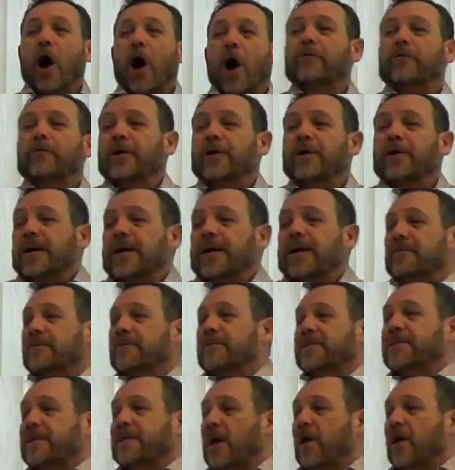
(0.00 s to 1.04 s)
offered
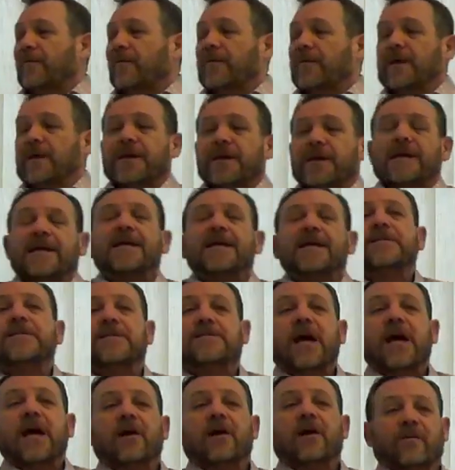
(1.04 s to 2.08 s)
himself,
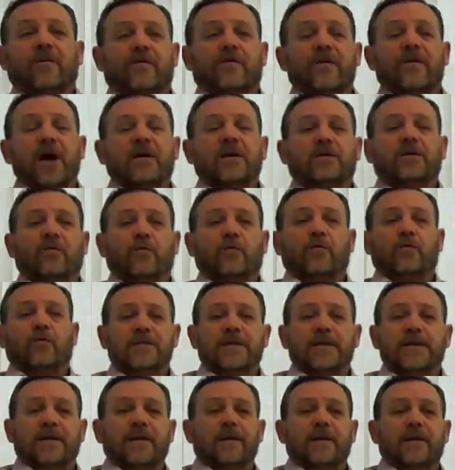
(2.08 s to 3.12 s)
his sacrifice for
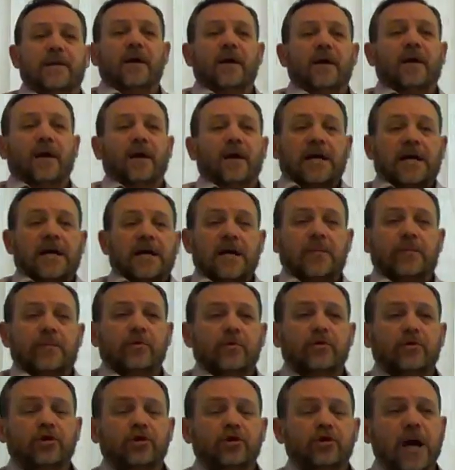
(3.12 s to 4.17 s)
sin,
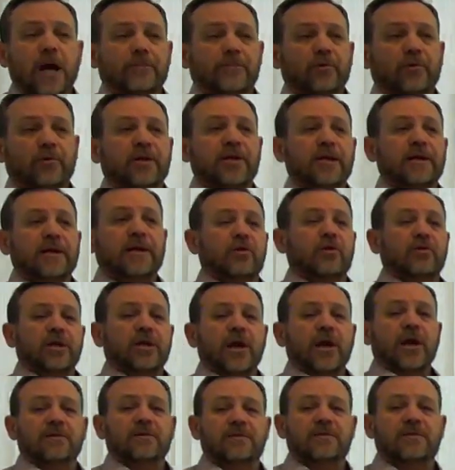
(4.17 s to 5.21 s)
Hebrews chapter 10 there
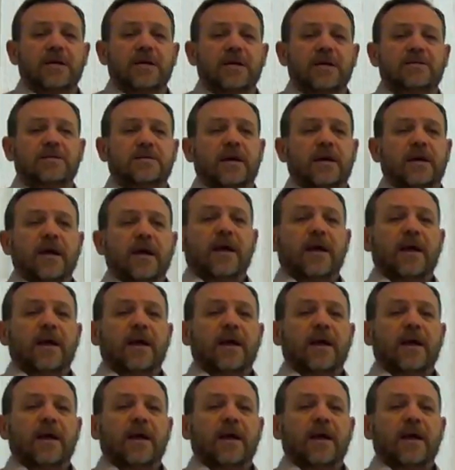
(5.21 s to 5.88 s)
tells us